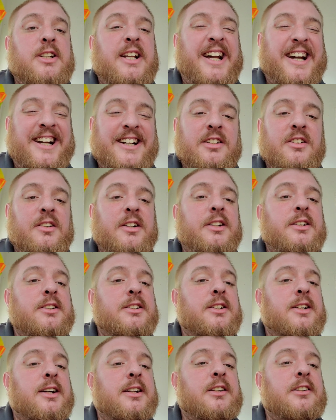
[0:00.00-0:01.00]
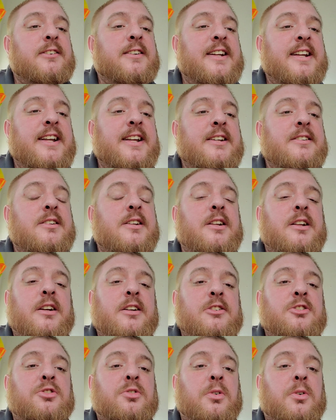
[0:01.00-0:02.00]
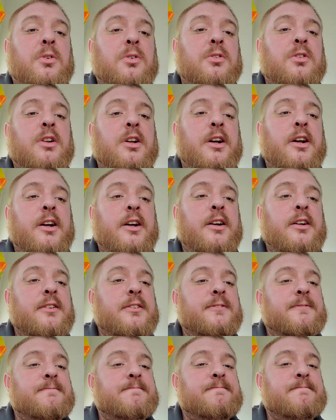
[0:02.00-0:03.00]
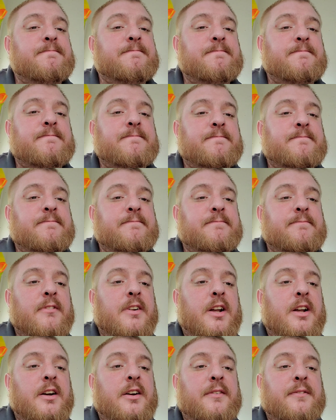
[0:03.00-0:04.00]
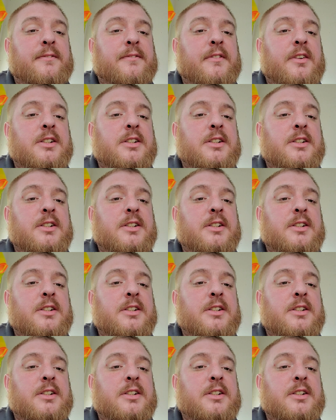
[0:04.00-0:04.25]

ignorant, and they're easy to control, and well,